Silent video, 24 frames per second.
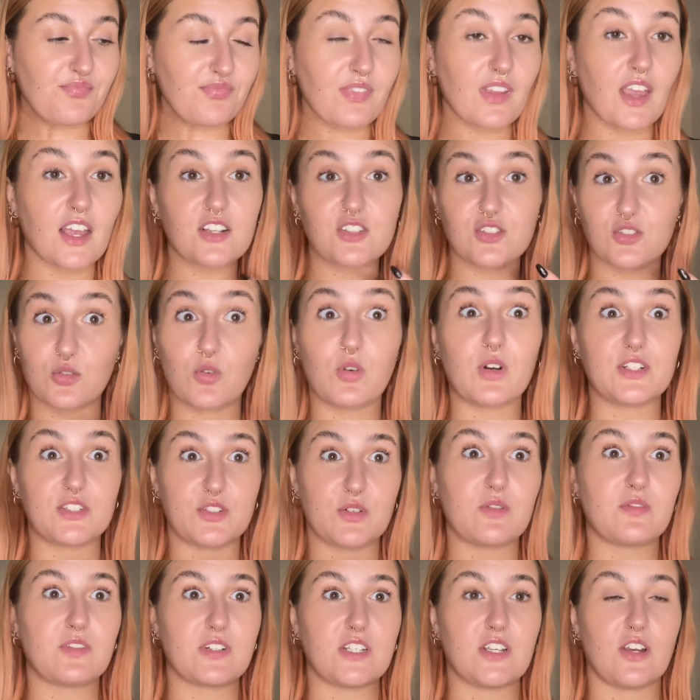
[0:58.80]
I thought I'd do a
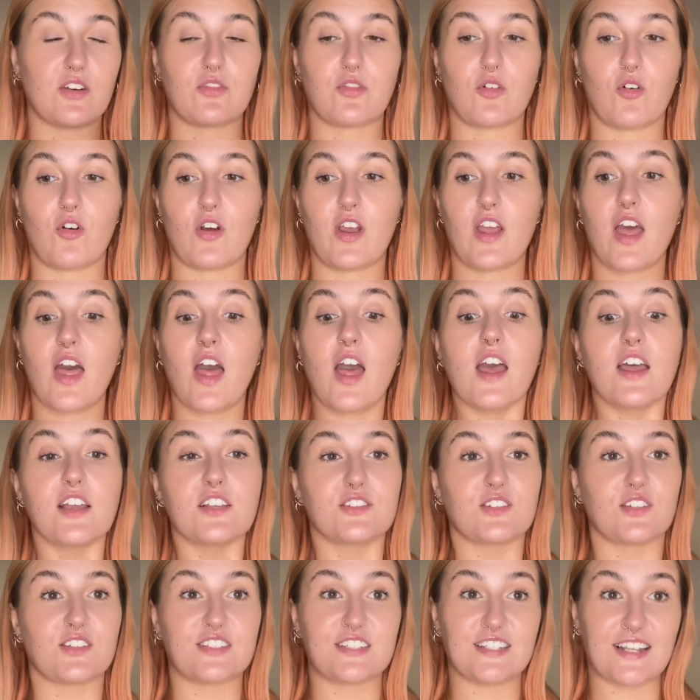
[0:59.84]
video for it.
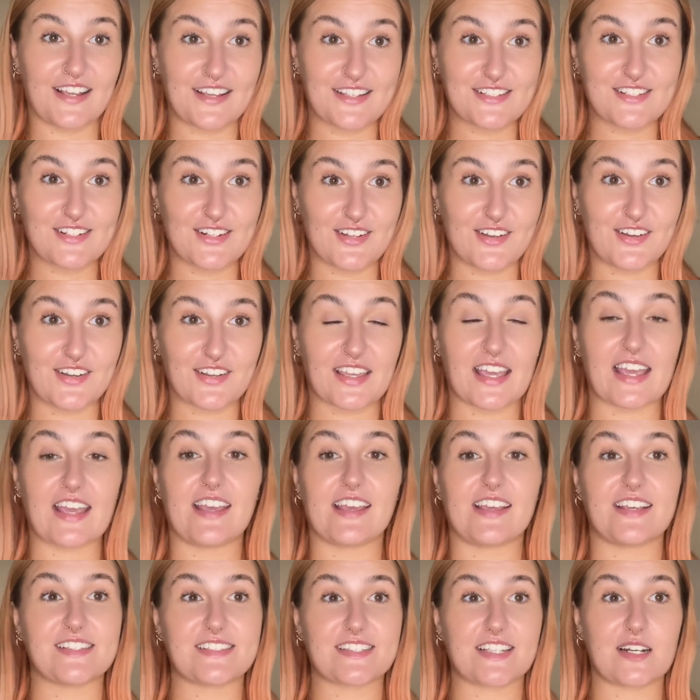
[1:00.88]
So today's look
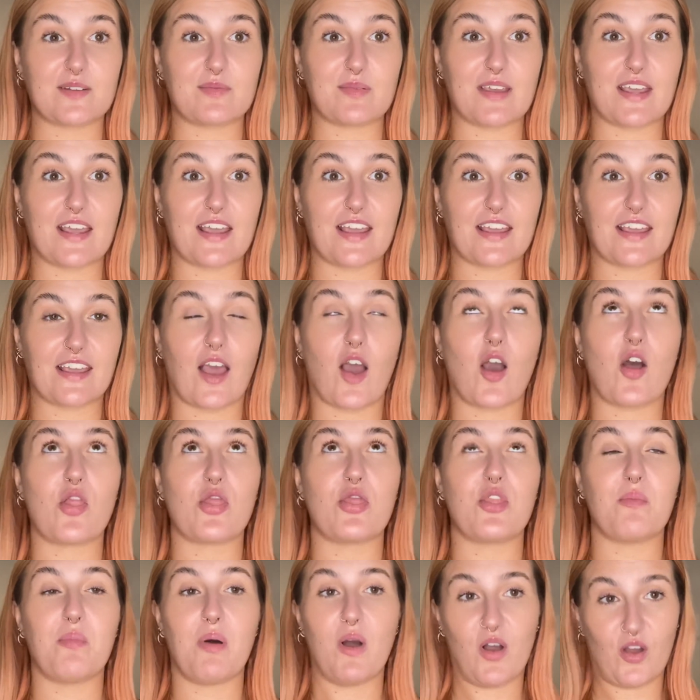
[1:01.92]
is going to be
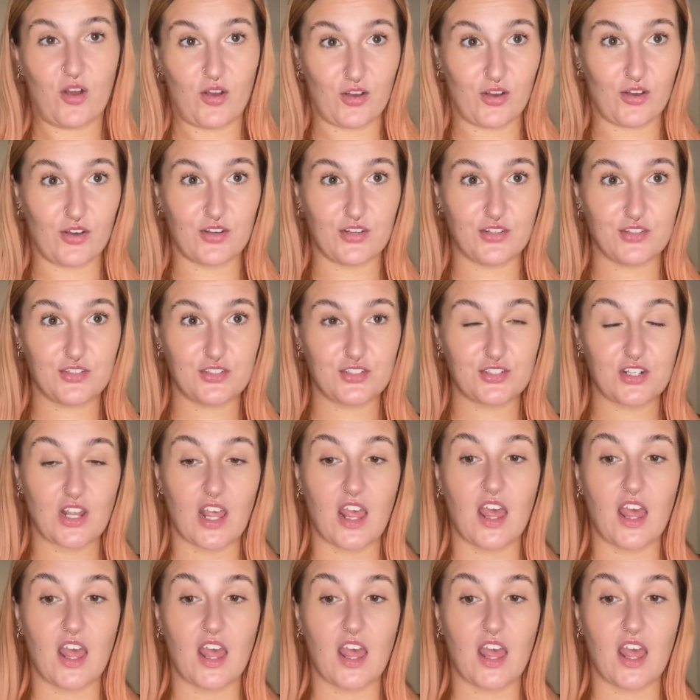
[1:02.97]
the Purge.